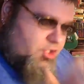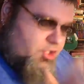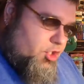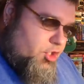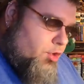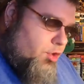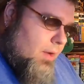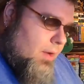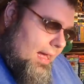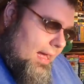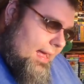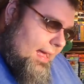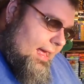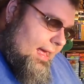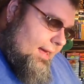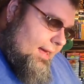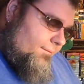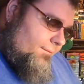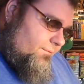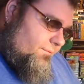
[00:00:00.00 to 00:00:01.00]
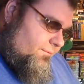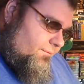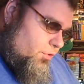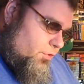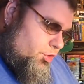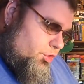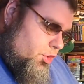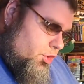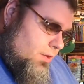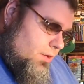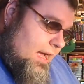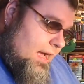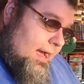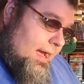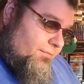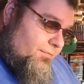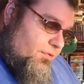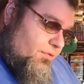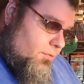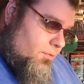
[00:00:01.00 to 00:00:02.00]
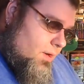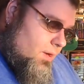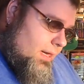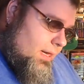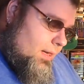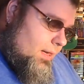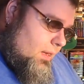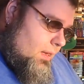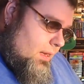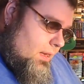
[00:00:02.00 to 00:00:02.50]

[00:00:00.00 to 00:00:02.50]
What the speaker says: 2 I have for sure. Now I have 3.